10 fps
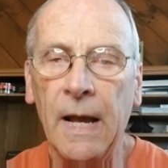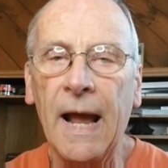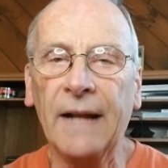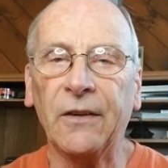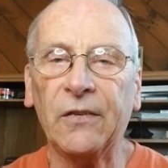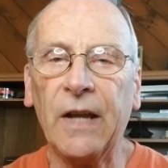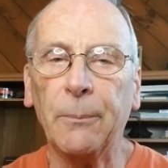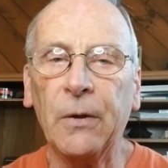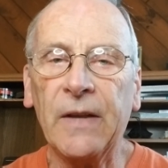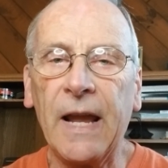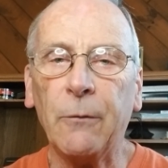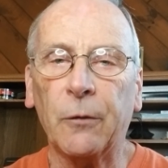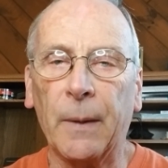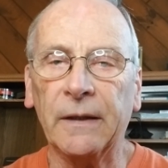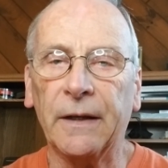And to stay up to date with
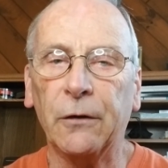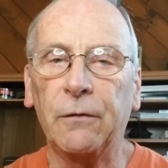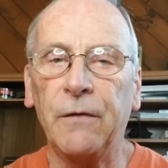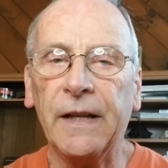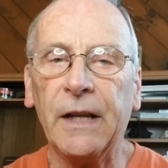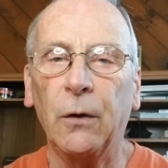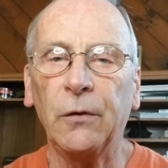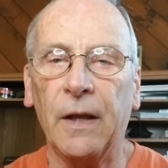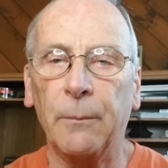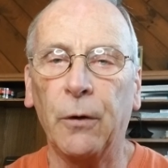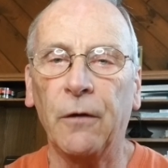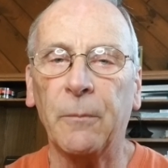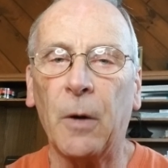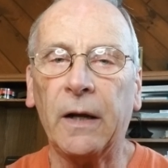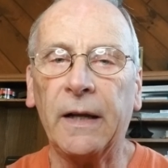my latest videos and proven
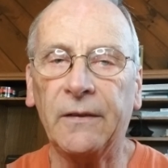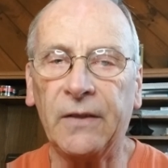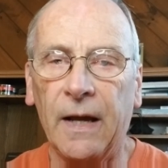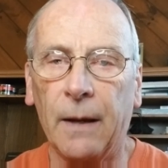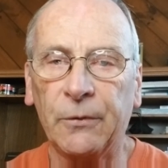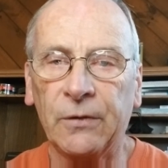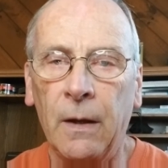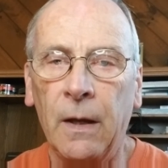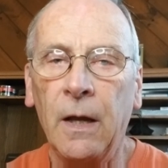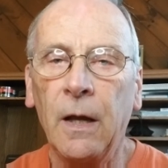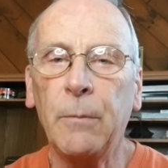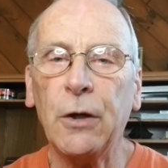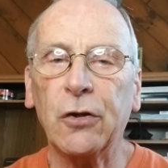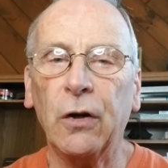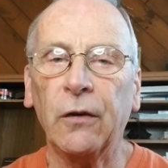marketing tips, be
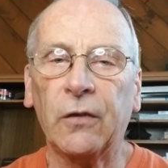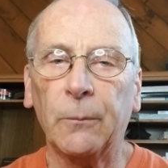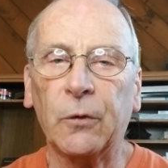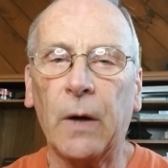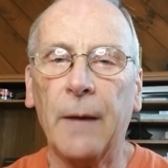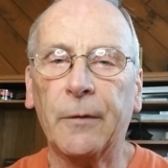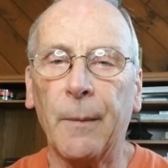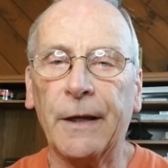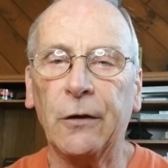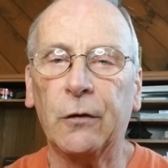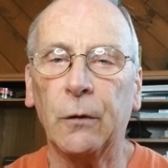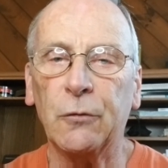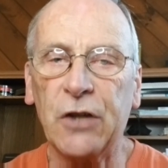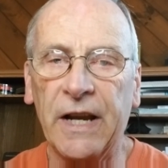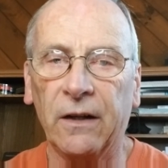sure to subscribe to my YouTube
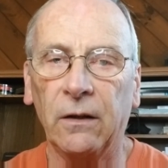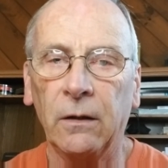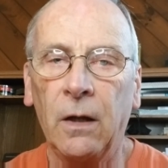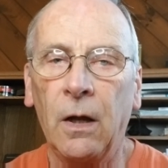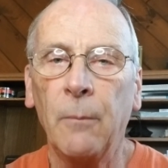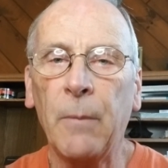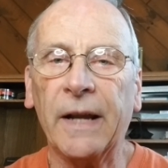channel by